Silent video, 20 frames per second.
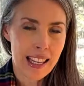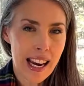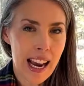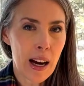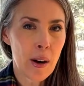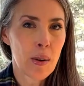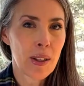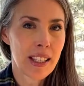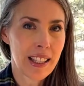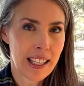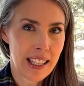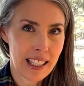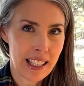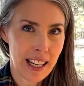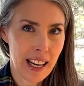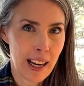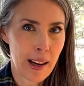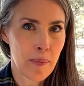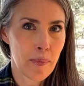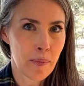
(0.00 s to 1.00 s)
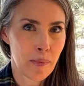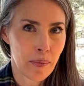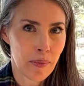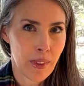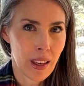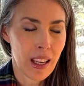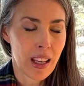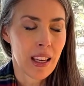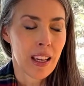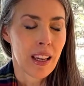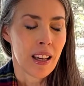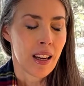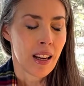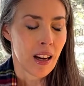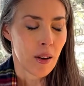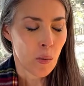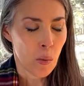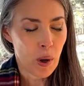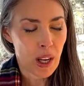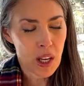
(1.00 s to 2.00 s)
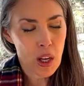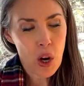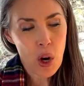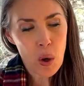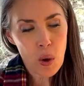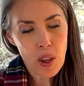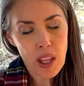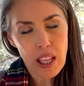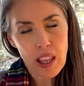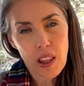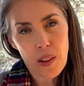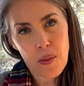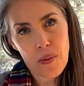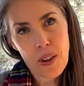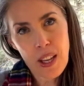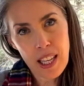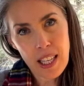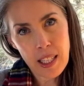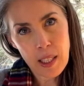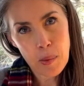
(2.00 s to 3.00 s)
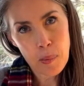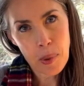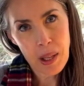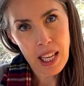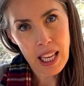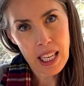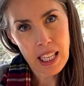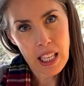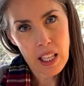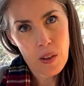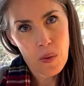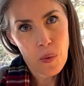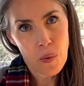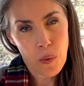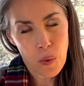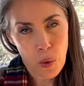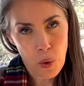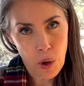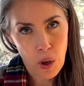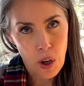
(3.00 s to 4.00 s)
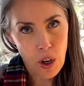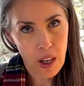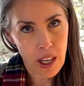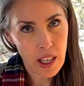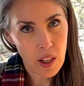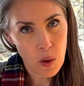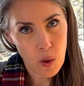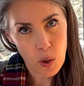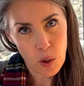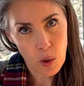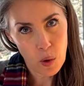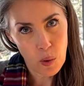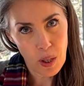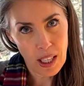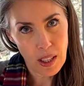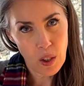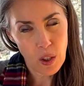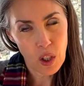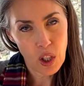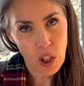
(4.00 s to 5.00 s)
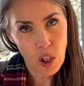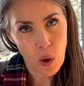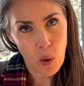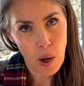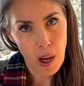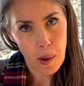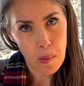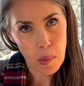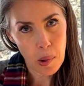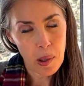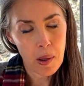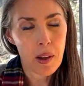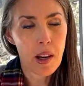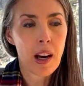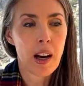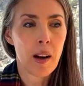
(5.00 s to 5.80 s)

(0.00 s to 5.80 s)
now is the time. We know that the Fed is planning for interest rates to go up.